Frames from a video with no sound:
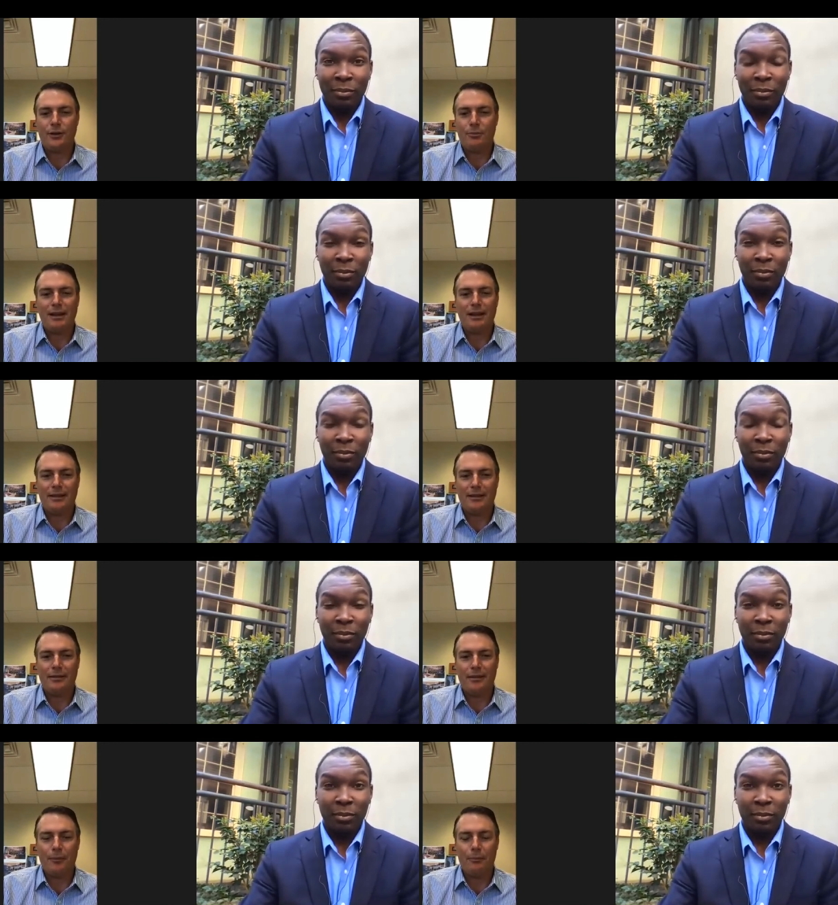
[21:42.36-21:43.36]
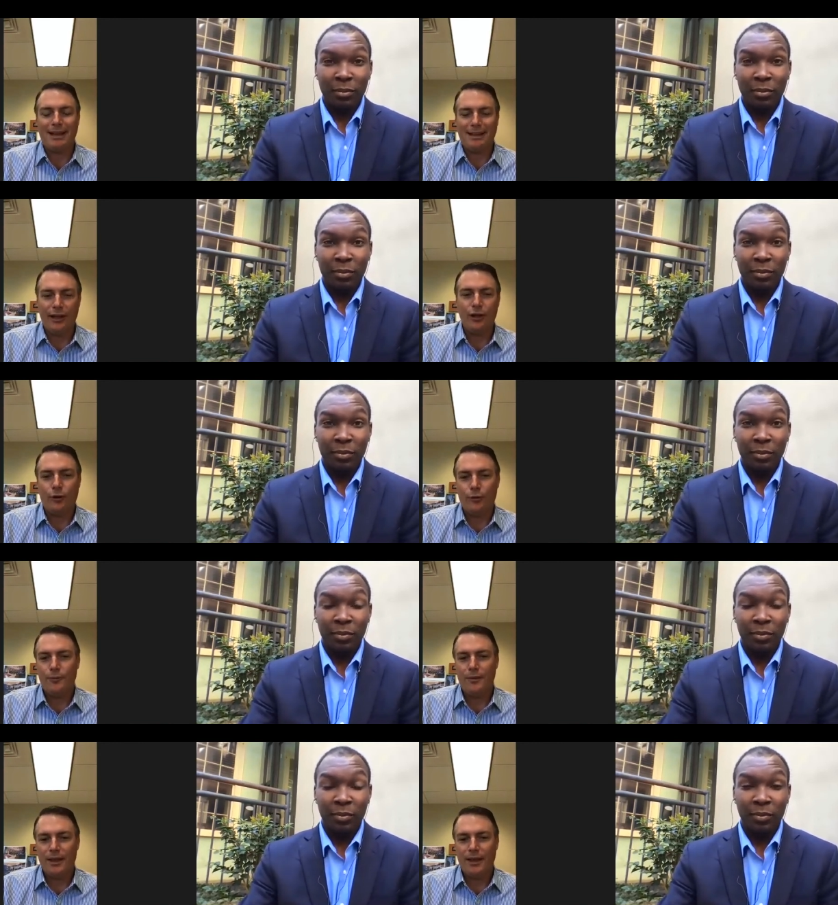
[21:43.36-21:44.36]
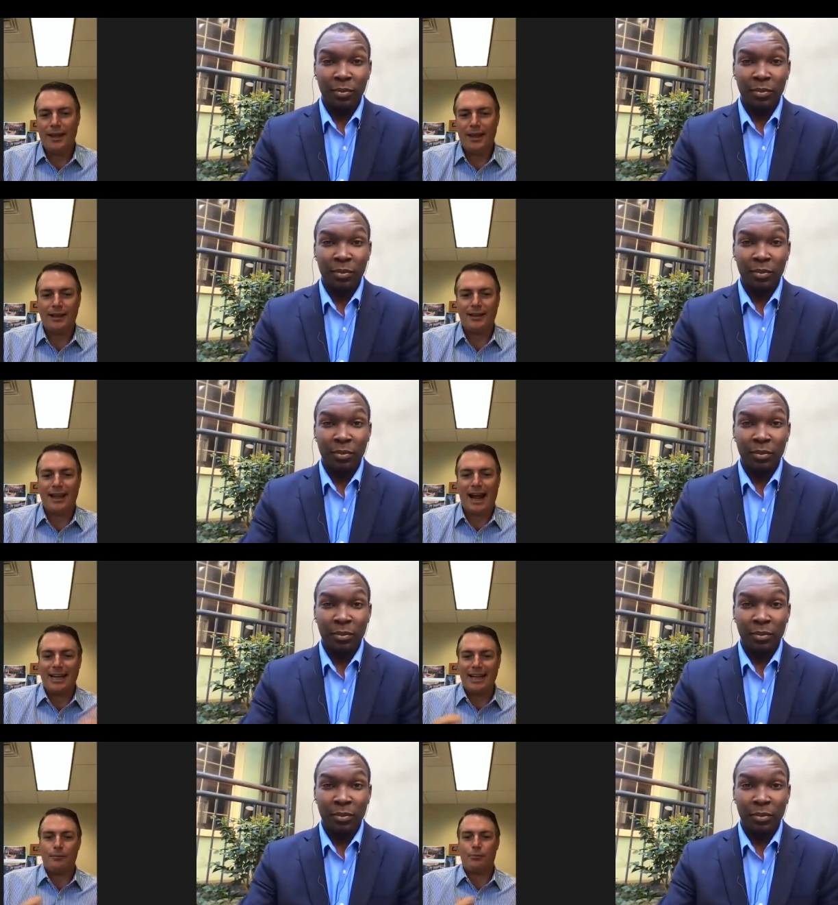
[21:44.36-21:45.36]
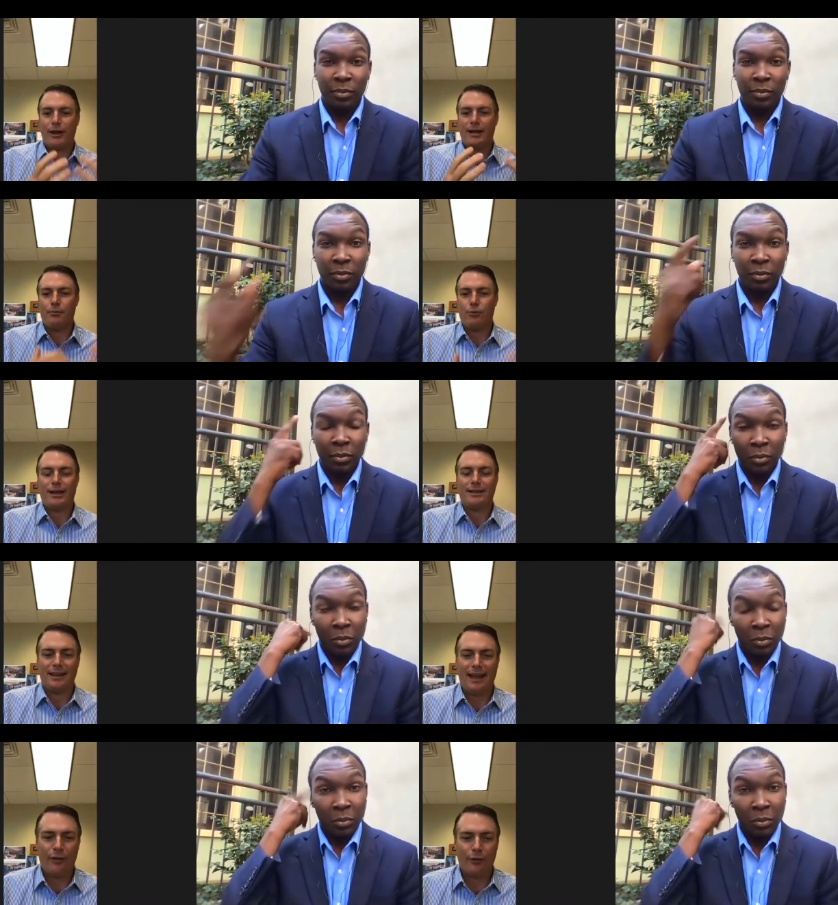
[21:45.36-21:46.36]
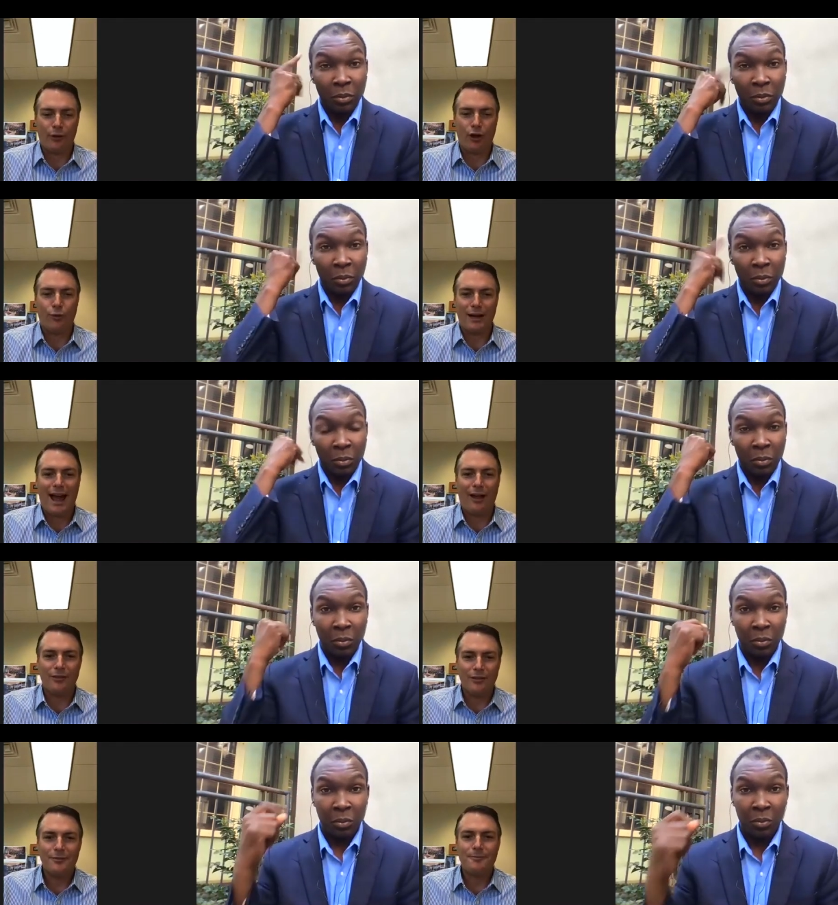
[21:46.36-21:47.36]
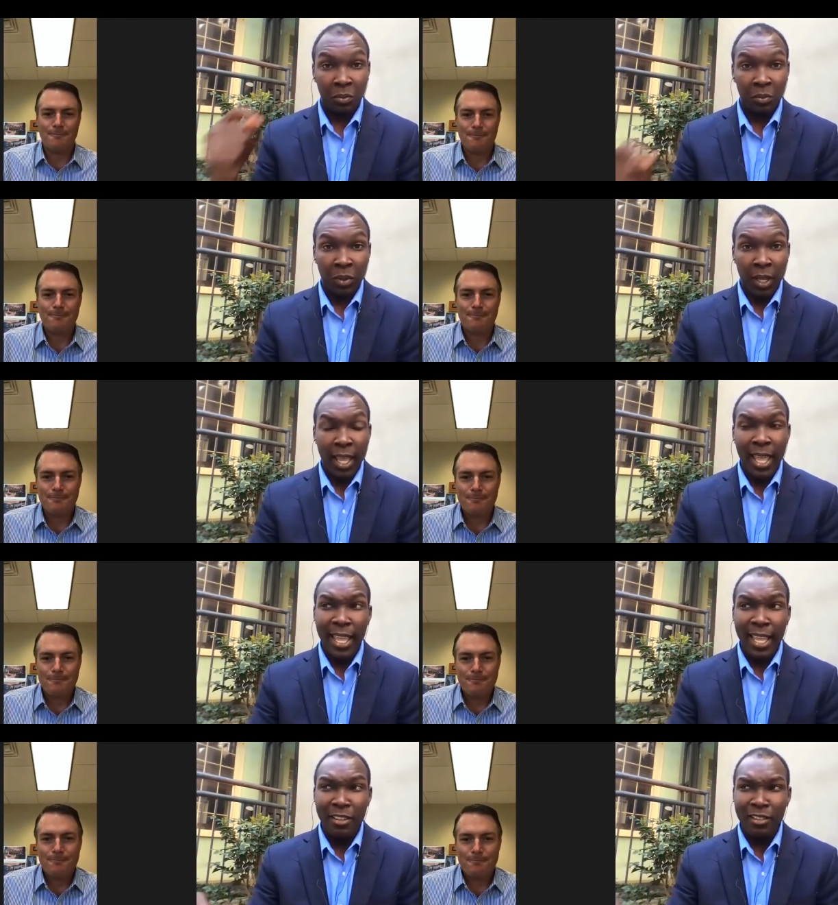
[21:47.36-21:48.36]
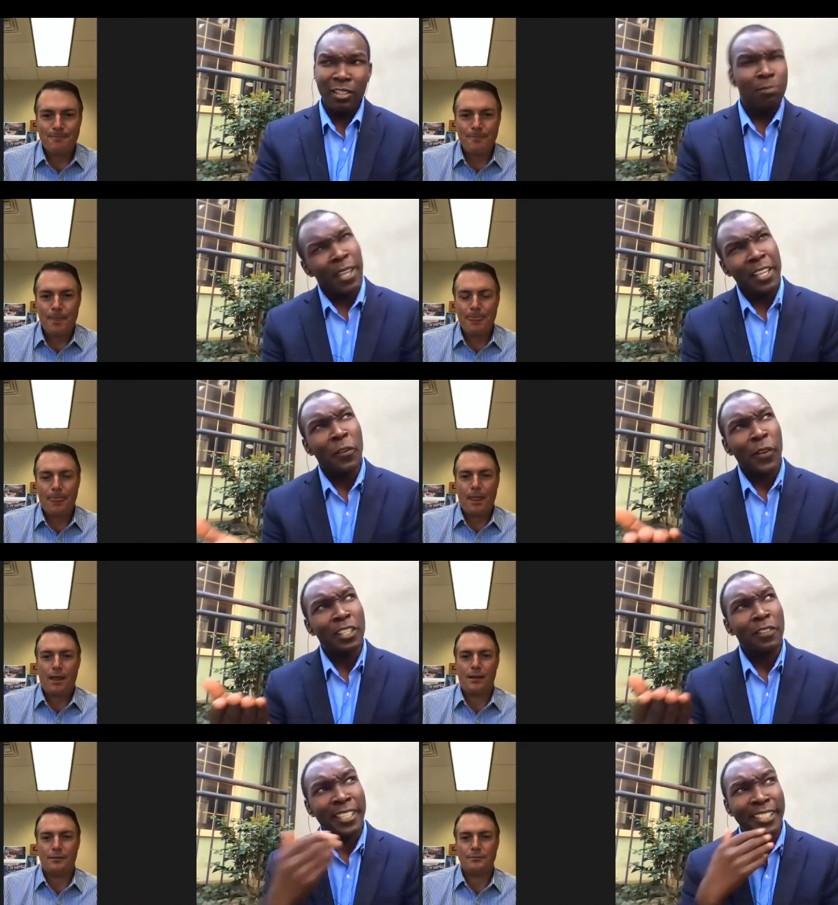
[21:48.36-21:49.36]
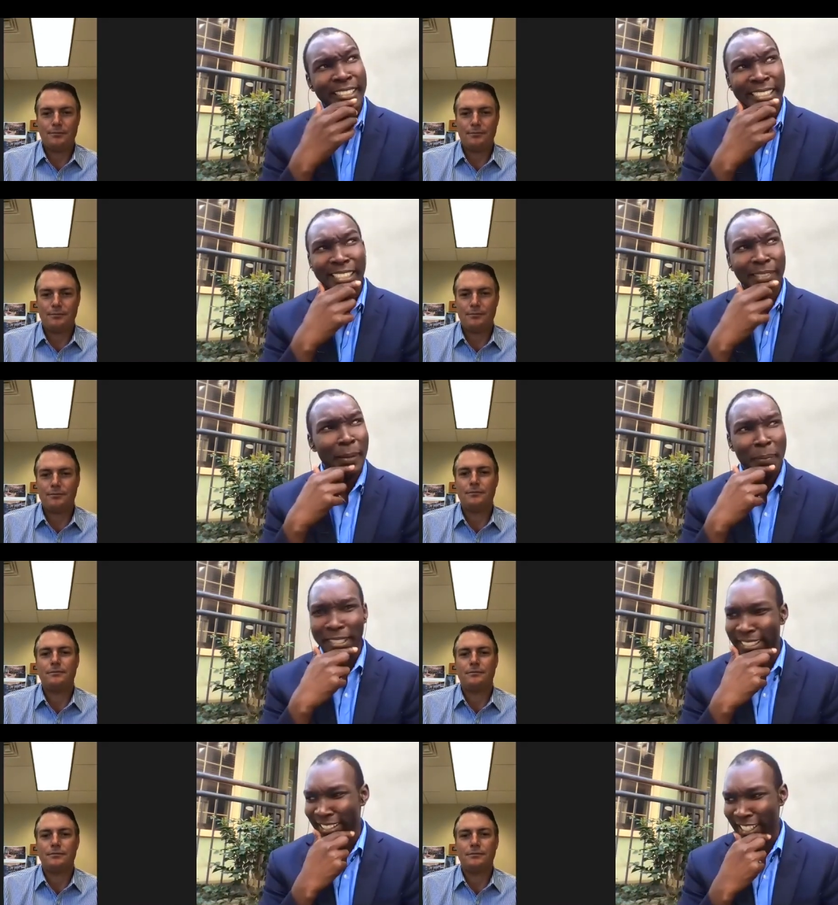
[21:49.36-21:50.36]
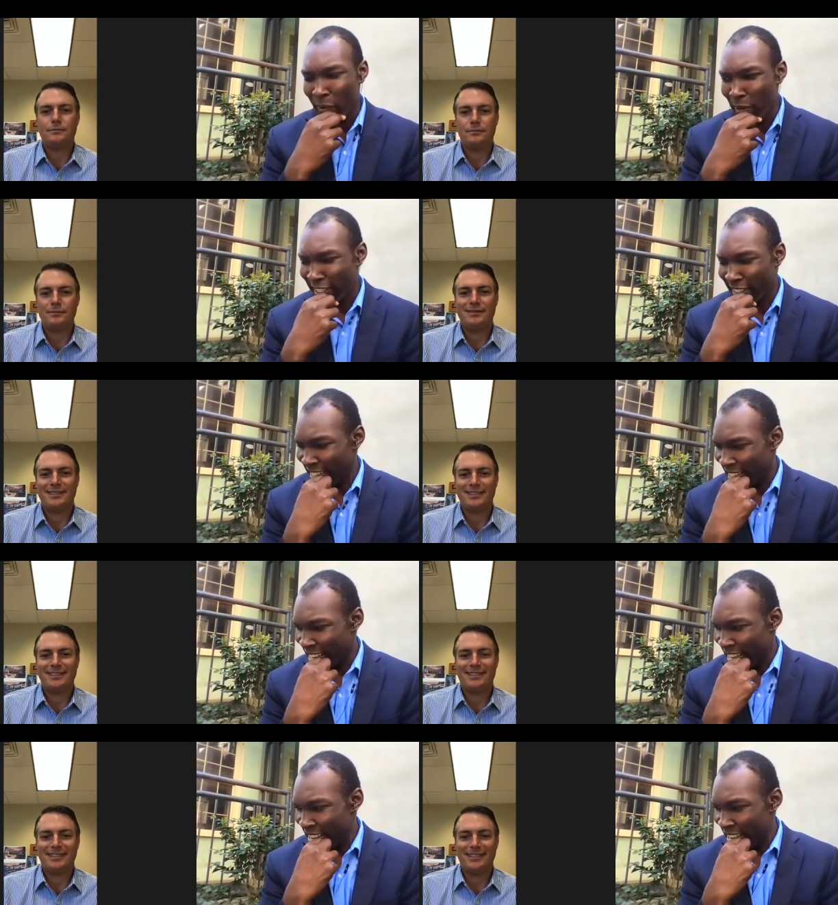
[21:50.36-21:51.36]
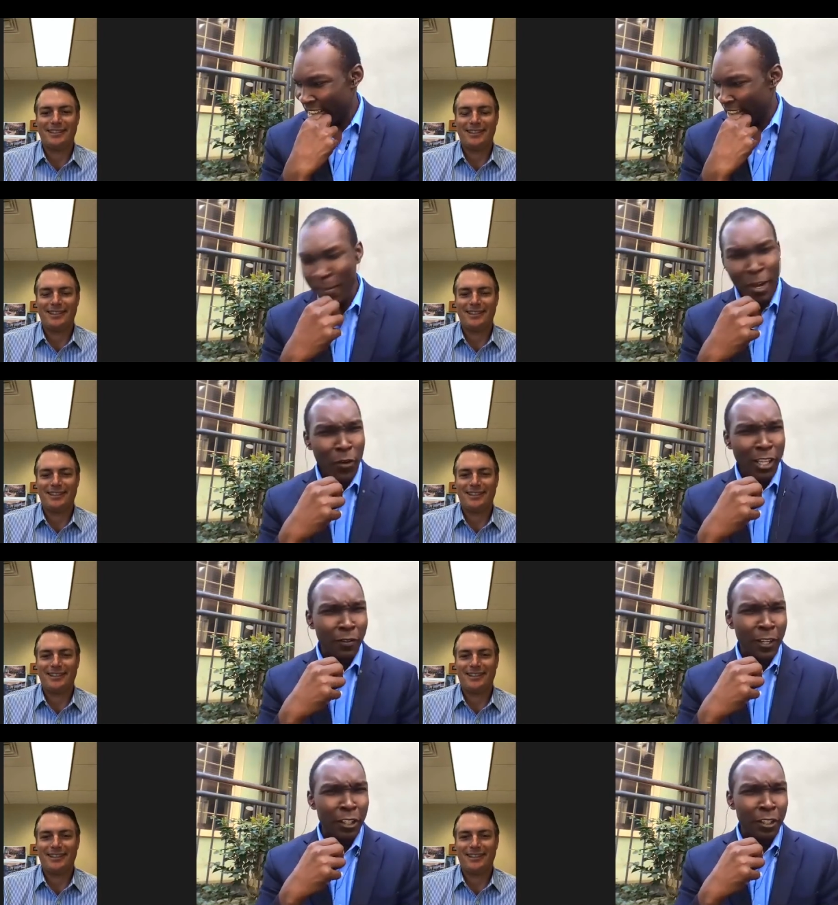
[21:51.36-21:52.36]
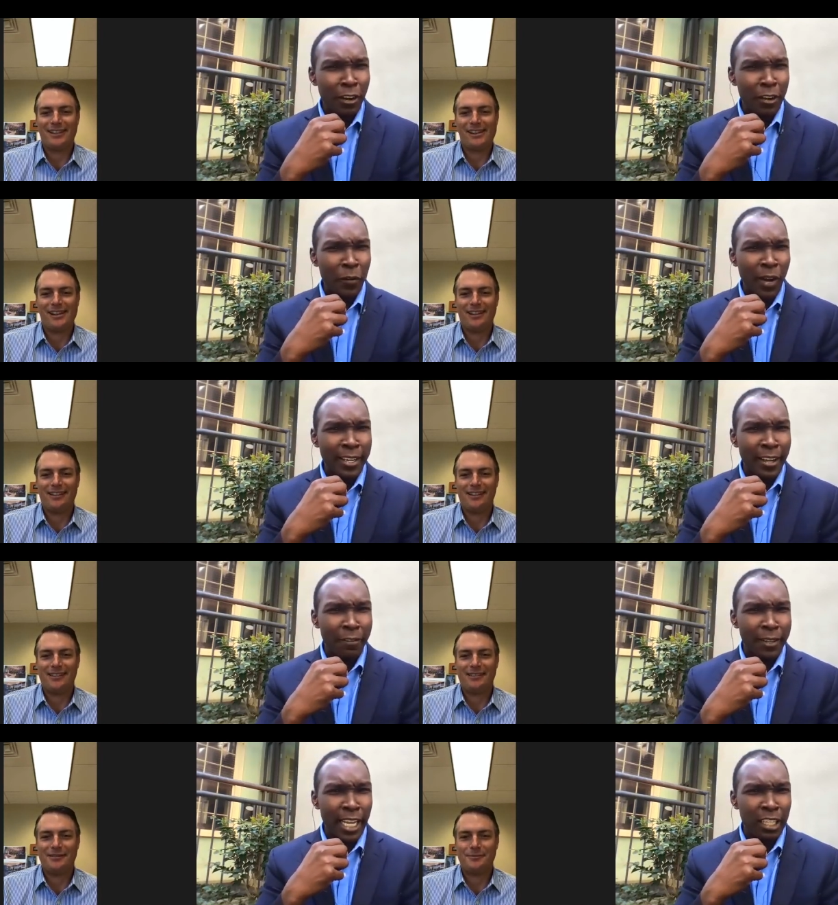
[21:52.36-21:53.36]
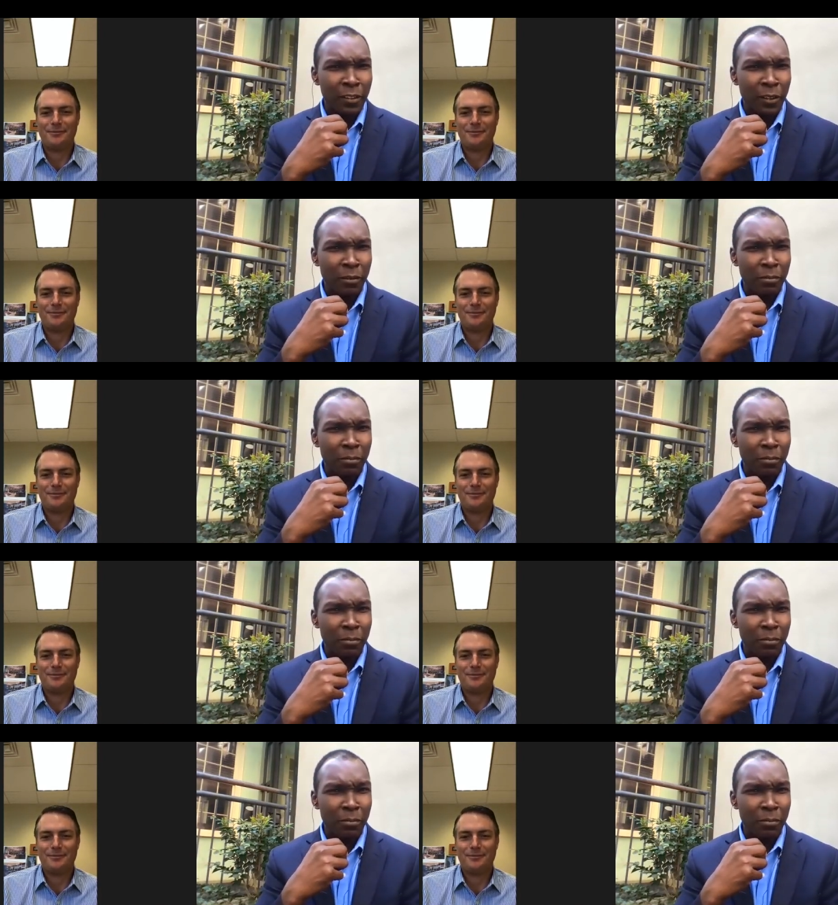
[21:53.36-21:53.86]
Speaker 1: to be a, a big deal in dining and breaking bread together and going out.
Speaker 2: And speaking of reservations, this might be a silly question. How many reservations are there right now for Nashville?